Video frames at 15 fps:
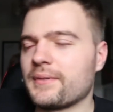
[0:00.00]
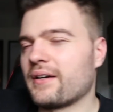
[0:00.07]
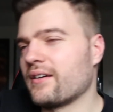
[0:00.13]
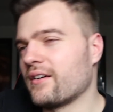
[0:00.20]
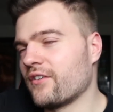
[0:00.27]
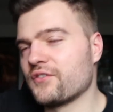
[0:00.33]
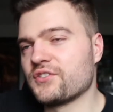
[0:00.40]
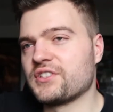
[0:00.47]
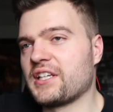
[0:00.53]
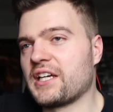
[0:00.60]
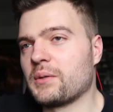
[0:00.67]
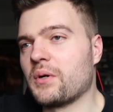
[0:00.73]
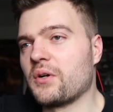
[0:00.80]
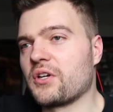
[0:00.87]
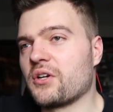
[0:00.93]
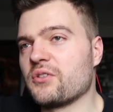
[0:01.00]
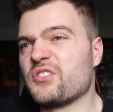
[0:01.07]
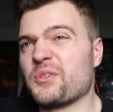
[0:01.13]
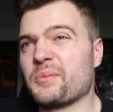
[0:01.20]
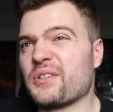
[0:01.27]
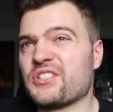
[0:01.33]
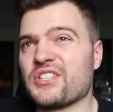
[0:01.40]
Now, obviously, I won't go
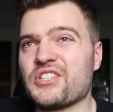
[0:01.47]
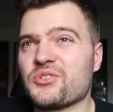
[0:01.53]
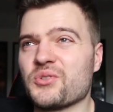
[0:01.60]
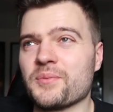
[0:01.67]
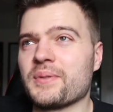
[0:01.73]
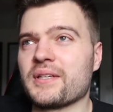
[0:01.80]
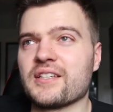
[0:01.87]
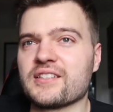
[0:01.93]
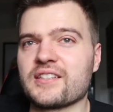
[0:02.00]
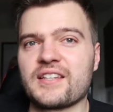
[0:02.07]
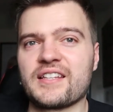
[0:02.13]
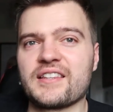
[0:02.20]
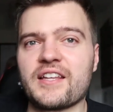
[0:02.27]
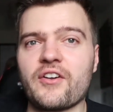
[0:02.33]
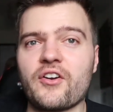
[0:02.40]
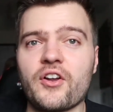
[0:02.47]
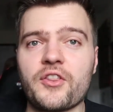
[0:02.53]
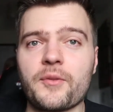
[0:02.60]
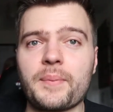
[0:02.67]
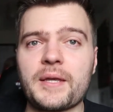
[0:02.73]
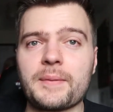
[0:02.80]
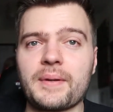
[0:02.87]
too much into it because I think there are
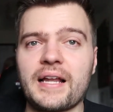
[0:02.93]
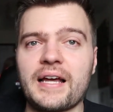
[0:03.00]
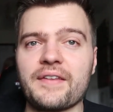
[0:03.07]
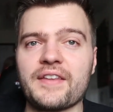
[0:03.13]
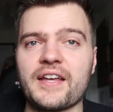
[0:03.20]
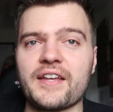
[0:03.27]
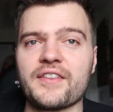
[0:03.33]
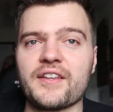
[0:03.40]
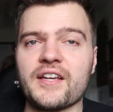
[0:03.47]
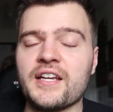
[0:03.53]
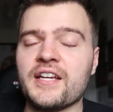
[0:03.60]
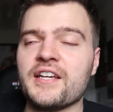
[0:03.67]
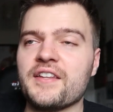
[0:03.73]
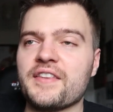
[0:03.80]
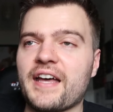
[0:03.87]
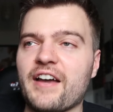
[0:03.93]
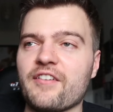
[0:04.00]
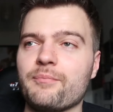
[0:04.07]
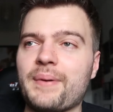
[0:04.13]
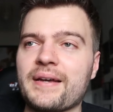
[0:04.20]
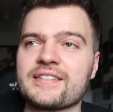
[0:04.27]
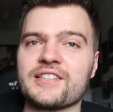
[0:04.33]
other people out there that
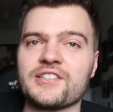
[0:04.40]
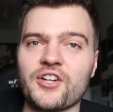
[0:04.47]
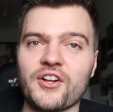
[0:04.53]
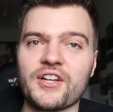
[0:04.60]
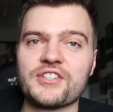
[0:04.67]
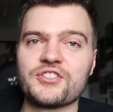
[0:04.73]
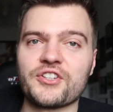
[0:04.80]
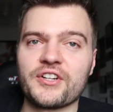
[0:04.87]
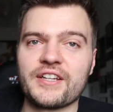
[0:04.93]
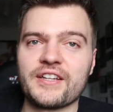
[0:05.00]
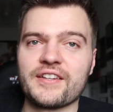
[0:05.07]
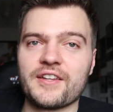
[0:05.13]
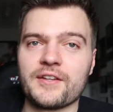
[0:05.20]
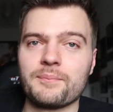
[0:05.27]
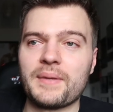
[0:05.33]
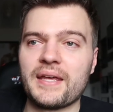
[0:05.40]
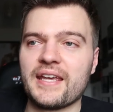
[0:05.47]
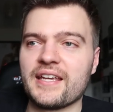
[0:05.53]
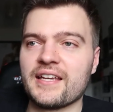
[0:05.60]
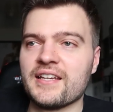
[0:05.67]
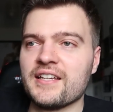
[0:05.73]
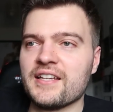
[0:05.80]
have better knowledge on it than
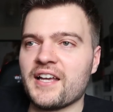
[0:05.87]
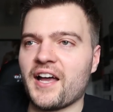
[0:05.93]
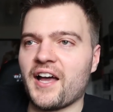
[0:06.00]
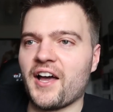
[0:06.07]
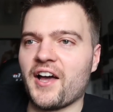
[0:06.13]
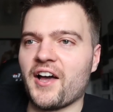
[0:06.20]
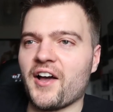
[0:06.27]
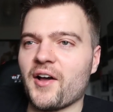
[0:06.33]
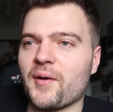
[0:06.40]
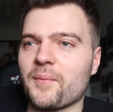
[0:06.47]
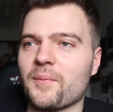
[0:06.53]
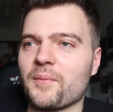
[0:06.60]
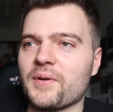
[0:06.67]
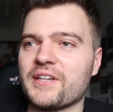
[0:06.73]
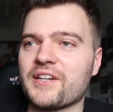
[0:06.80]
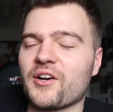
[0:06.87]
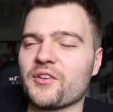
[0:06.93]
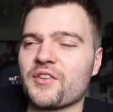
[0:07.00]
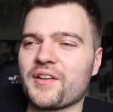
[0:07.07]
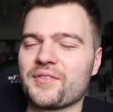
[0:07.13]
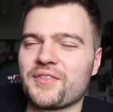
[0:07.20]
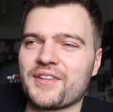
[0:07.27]
me.
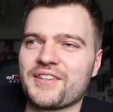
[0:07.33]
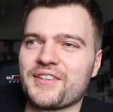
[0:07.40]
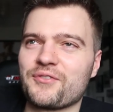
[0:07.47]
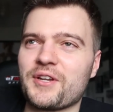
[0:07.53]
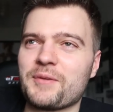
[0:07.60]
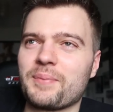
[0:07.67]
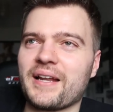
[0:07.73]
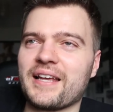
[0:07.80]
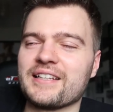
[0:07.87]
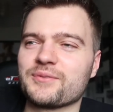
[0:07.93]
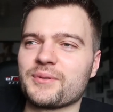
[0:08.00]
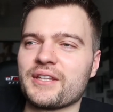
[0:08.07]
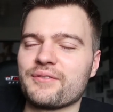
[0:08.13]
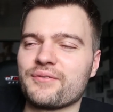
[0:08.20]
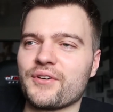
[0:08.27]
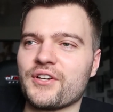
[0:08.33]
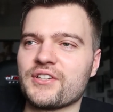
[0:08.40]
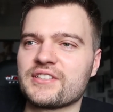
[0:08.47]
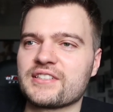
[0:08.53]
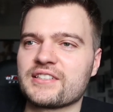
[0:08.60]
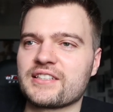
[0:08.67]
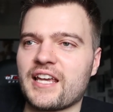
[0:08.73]
The replays when it
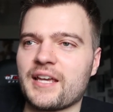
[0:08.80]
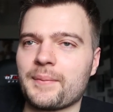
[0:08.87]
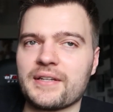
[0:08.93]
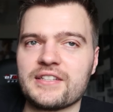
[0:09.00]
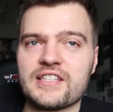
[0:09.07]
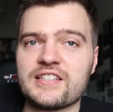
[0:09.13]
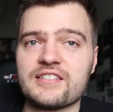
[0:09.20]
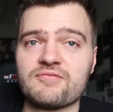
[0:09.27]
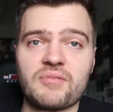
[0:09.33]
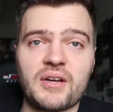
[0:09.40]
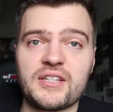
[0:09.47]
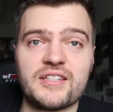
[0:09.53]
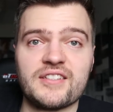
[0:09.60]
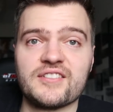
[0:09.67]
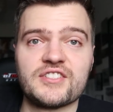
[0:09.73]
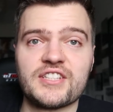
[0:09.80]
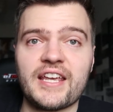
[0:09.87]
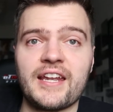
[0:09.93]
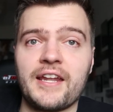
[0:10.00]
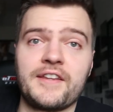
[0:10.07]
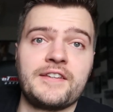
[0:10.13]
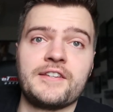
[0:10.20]
first came, I didn't see
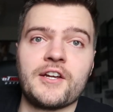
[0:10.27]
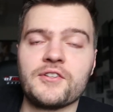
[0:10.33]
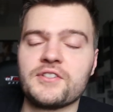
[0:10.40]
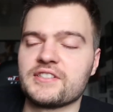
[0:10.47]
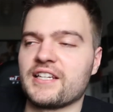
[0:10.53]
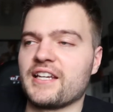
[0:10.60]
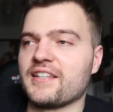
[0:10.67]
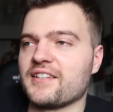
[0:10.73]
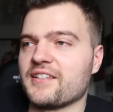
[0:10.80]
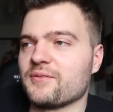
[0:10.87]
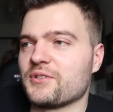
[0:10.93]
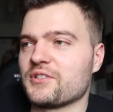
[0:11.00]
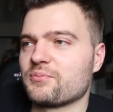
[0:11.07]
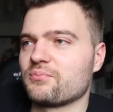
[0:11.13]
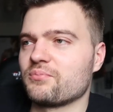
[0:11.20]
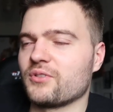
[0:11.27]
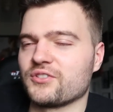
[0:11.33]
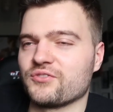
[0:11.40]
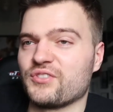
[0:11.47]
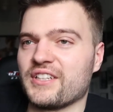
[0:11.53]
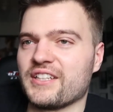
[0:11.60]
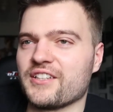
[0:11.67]
it. I didn't notice anything, which
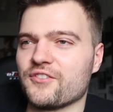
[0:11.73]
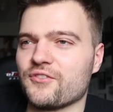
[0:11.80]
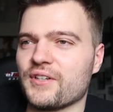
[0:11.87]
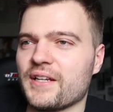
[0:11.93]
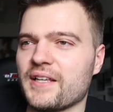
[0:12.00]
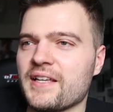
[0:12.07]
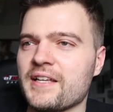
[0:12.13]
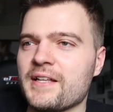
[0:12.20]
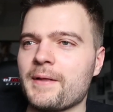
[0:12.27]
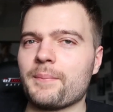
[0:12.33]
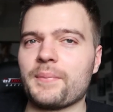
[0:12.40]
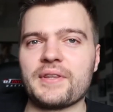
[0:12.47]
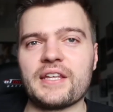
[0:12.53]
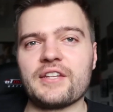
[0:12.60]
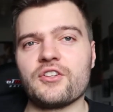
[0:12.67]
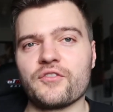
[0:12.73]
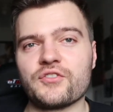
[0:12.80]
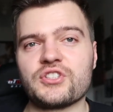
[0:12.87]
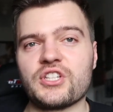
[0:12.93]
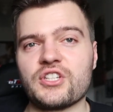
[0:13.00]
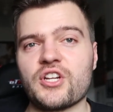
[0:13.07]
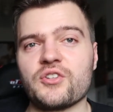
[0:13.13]
wasn't really good, really. But then,
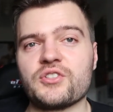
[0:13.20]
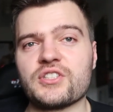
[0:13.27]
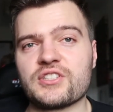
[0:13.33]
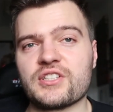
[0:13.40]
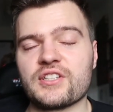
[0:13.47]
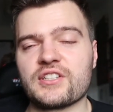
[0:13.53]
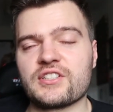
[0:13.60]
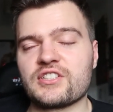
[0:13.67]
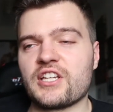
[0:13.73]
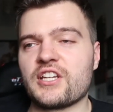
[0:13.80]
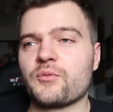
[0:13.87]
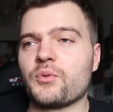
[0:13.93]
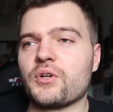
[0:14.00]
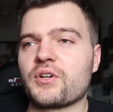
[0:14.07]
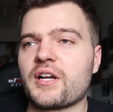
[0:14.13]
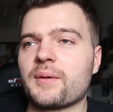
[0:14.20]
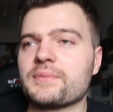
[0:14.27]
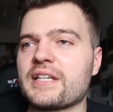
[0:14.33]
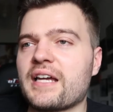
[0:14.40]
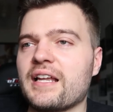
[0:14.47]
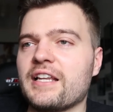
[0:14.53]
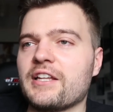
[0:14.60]
obviously, you notice that the steering wheel
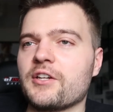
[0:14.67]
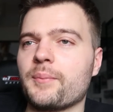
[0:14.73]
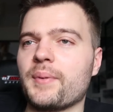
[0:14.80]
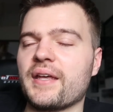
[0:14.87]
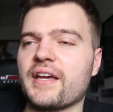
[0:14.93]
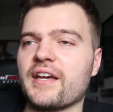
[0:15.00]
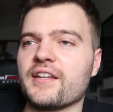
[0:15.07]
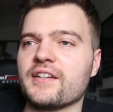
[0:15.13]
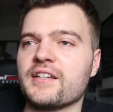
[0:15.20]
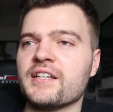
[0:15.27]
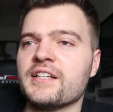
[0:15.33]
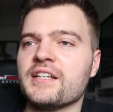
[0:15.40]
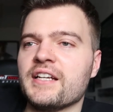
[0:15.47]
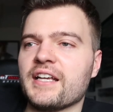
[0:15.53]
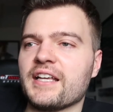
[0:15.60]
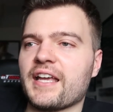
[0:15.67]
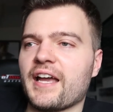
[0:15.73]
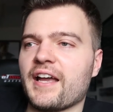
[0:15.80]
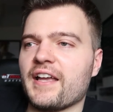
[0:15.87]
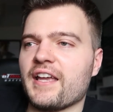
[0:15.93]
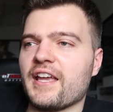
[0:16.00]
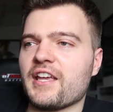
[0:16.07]
comes out a little bit, and
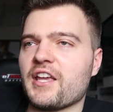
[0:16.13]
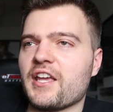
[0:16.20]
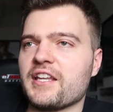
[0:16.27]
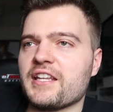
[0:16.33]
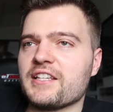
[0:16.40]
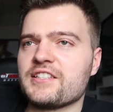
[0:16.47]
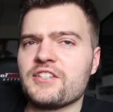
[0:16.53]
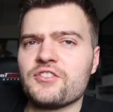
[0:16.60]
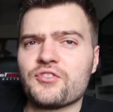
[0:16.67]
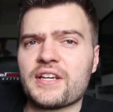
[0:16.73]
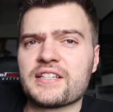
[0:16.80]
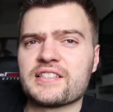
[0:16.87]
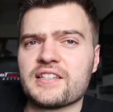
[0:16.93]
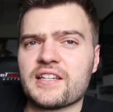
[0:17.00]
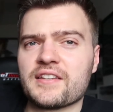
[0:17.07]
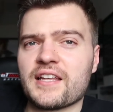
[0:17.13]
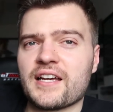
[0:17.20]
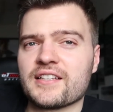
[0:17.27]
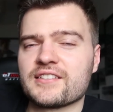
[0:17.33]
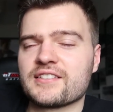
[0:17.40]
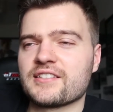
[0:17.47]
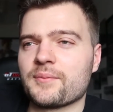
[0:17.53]
yeah, it is interesting that
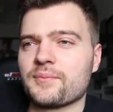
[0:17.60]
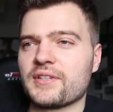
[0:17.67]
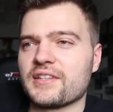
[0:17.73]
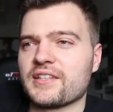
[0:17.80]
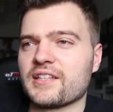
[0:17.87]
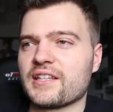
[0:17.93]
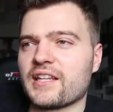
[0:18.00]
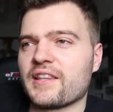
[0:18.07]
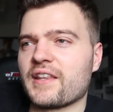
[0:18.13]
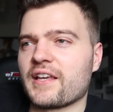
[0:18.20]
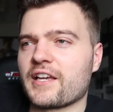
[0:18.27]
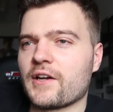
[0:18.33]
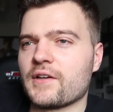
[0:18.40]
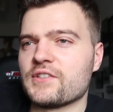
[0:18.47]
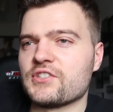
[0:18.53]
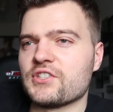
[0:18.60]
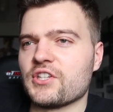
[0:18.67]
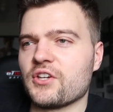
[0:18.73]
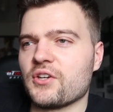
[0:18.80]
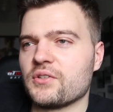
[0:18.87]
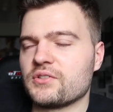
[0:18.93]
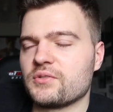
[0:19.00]
that's something that they're going to
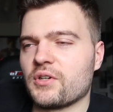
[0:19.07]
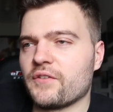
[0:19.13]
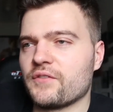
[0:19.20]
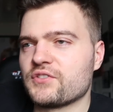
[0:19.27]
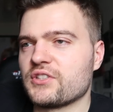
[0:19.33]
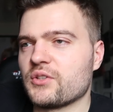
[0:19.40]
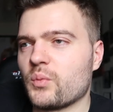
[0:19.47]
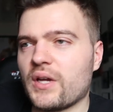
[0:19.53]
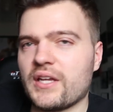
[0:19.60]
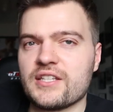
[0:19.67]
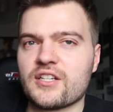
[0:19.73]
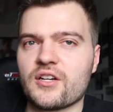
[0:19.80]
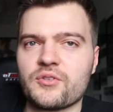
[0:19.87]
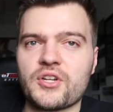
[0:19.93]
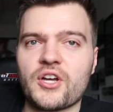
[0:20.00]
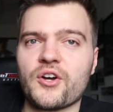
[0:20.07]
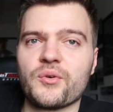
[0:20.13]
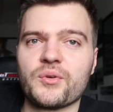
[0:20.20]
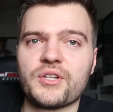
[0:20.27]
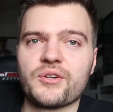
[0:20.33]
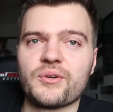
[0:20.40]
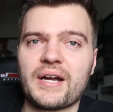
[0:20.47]
use. Obviously, we don't
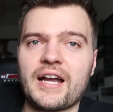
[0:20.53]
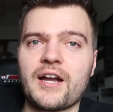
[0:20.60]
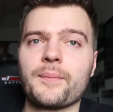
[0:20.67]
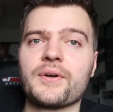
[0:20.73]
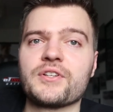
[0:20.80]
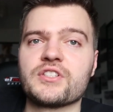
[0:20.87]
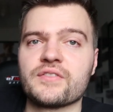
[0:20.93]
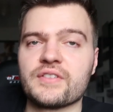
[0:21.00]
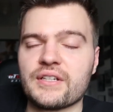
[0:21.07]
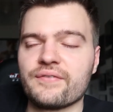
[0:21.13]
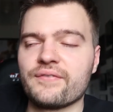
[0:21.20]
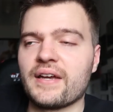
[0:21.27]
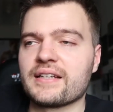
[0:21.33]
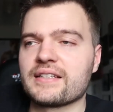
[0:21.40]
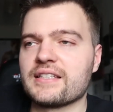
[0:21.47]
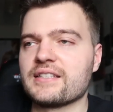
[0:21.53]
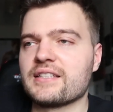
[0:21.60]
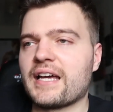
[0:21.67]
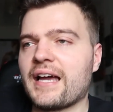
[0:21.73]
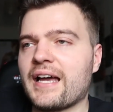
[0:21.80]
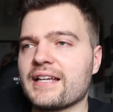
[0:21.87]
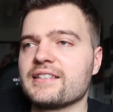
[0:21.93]
know, how much of an effect
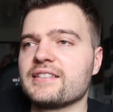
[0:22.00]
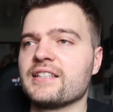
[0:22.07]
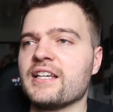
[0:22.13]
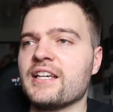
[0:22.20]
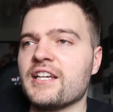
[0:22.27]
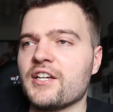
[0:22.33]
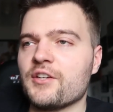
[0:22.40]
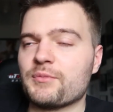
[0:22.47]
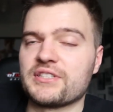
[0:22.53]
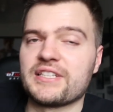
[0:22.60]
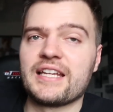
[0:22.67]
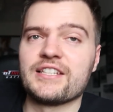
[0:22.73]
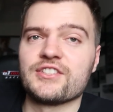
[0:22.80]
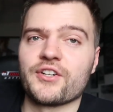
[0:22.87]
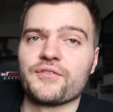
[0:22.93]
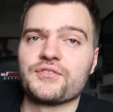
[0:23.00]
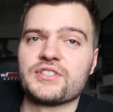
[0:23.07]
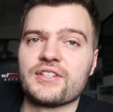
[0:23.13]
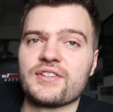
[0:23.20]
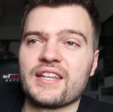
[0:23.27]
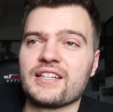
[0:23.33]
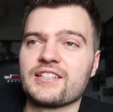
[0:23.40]
it has. Mercedes
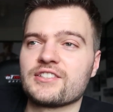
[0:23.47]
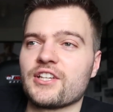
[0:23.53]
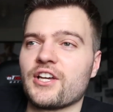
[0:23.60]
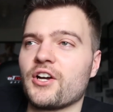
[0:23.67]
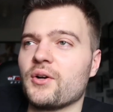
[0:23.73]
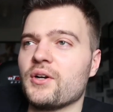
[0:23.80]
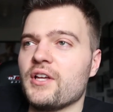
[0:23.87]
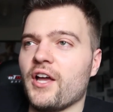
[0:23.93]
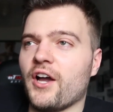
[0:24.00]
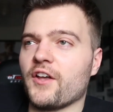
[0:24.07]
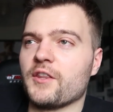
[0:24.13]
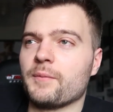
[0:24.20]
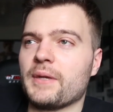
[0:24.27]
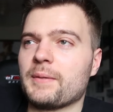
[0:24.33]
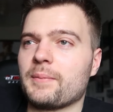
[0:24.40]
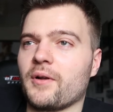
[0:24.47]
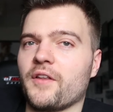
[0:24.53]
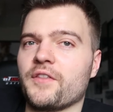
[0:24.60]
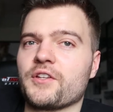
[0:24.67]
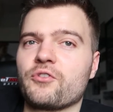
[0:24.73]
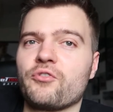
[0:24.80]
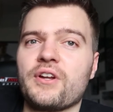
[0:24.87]
obviously thinks so. Other people
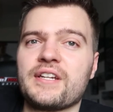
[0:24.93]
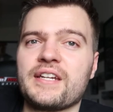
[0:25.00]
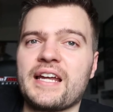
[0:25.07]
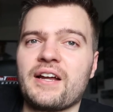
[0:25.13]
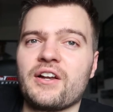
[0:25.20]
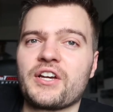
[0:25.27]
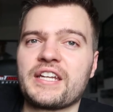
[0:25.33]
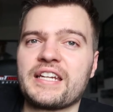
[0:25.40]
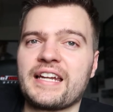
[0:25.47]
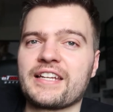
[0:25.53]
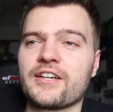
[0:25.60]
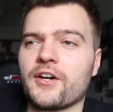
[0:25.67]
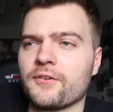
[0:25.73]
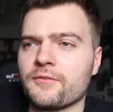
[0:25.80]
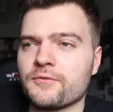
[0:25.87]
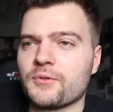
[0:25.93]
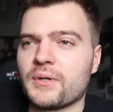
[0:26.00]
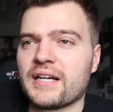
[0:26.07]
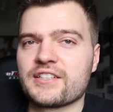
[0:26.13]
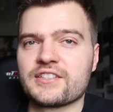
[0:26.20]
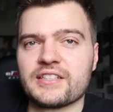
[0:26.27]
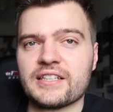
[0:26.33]
on the grid are now looking at it, going,
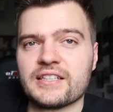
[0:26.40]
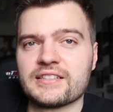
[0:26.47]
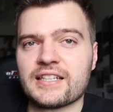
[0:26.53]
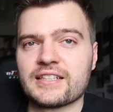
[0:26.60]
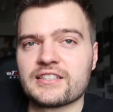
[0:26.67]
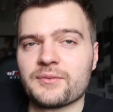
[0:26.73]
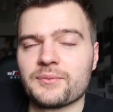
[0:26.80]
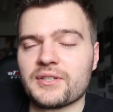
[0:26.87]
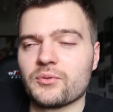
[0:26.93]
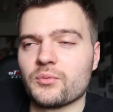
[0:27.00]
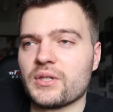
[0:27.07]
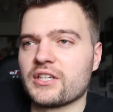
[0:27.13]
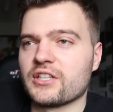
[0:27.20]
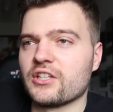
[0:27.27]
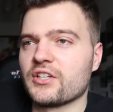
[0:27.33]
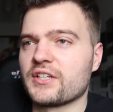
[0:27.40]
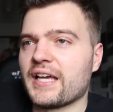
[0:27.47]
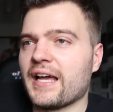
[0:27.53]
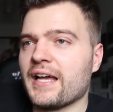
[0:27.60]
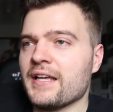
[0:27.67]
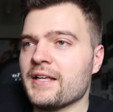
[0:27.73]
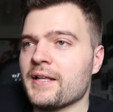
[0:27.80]
actually, is that something we can look
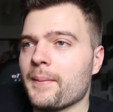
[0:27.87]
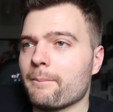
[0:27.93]
at?